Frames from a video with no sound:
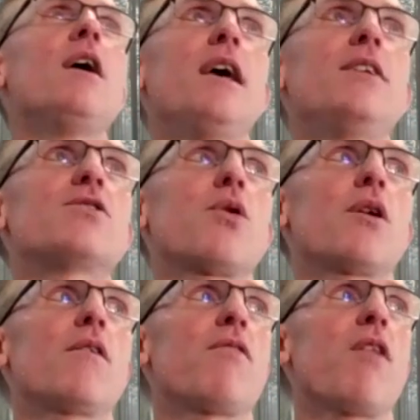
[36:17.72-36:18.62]
in sort
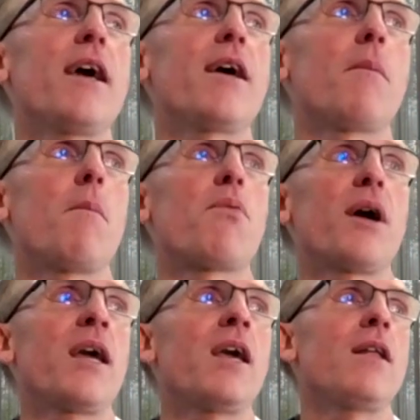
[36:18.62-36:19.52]
of
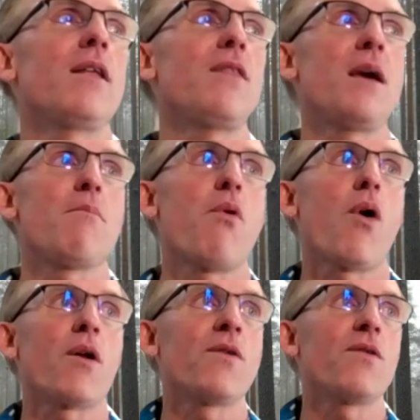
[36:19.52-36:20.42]
bringing the
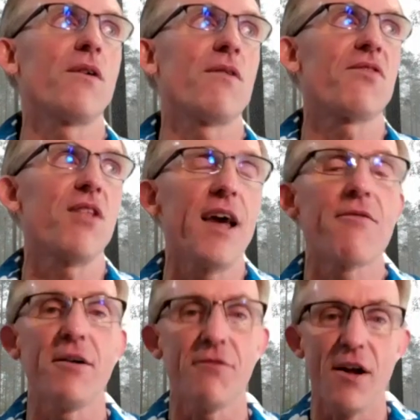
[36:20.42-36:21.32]
importance of
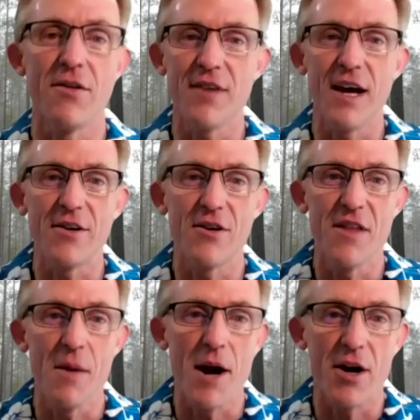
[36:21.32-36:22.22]
slavery front and center in
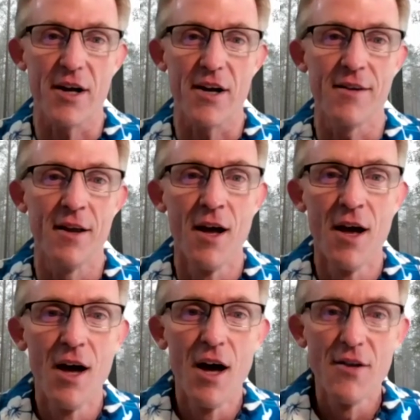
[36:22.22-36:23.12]
the American
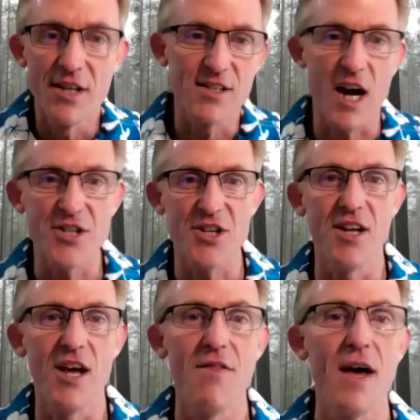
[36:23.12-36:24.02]

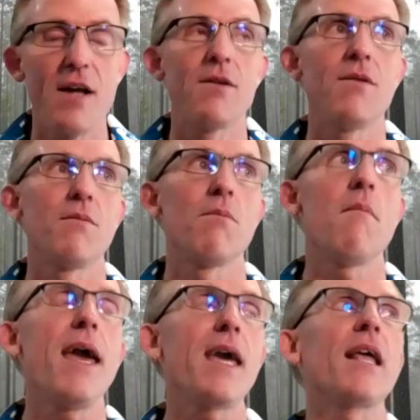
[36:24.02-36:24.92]
discussion, and then
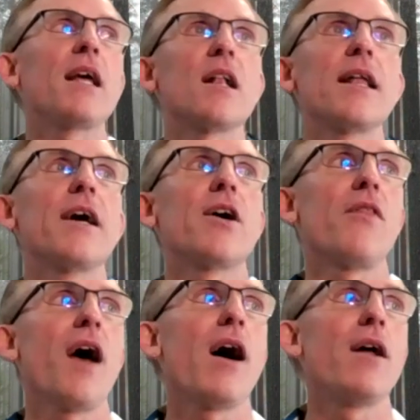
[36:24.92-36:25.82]
making clear
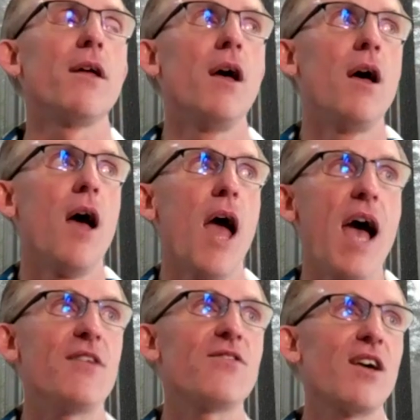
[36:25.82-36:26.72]
that
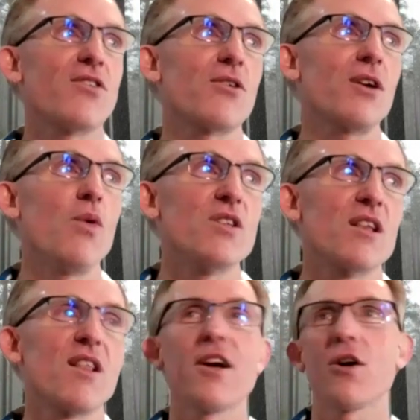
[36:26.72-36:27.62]
ancestry was
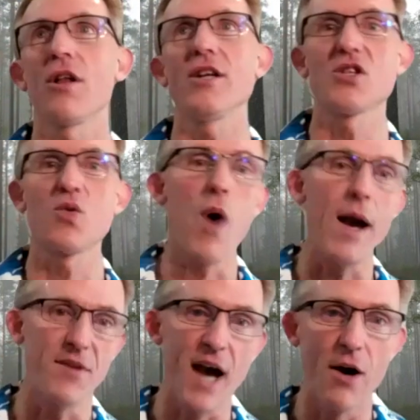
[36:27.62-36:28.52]
literally just
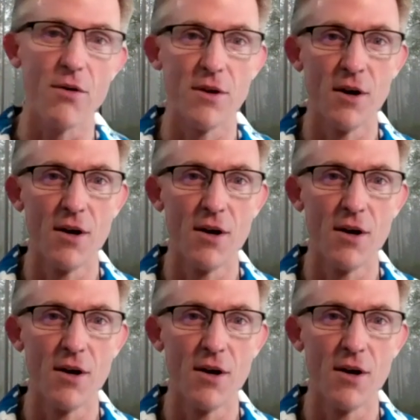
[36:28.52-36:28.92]
wiped out